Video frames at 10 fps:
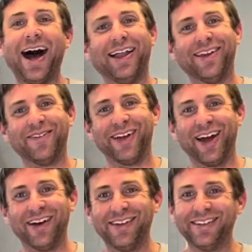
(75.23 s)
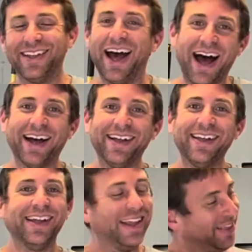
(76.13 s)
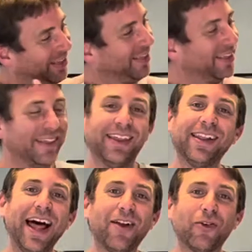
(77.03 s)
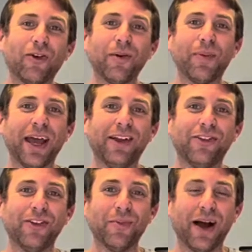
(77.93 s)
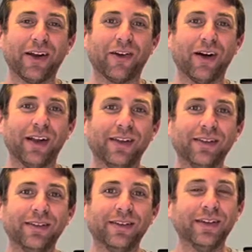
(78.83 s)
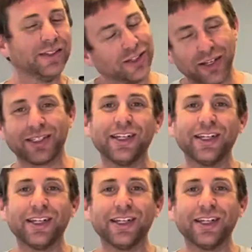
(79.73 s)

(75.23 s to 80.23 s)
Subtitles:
There we go. The lateral grip page of your MyChron. So let's get